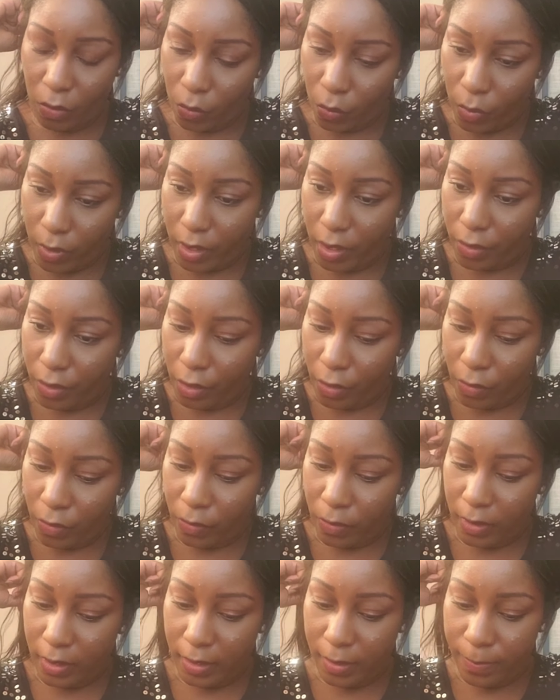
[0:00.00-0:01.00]
one of
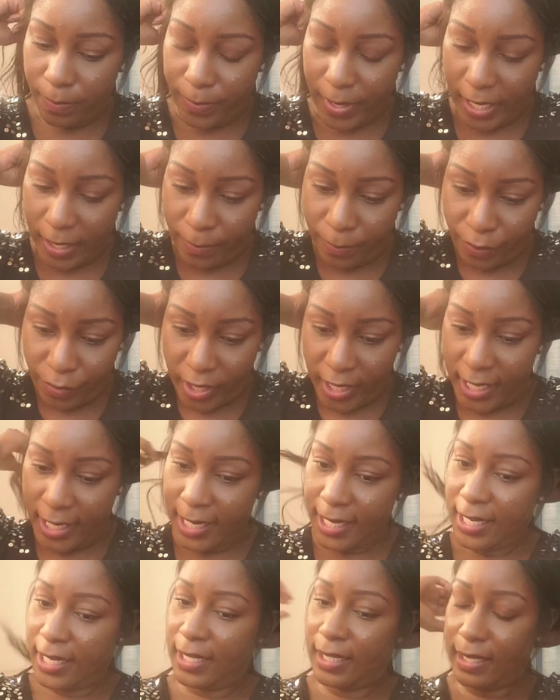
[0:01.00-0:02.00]
those big
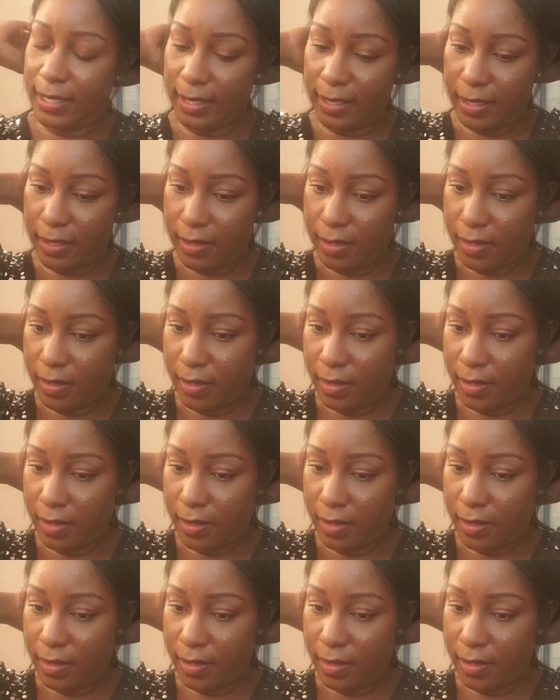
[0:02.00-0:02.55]
braids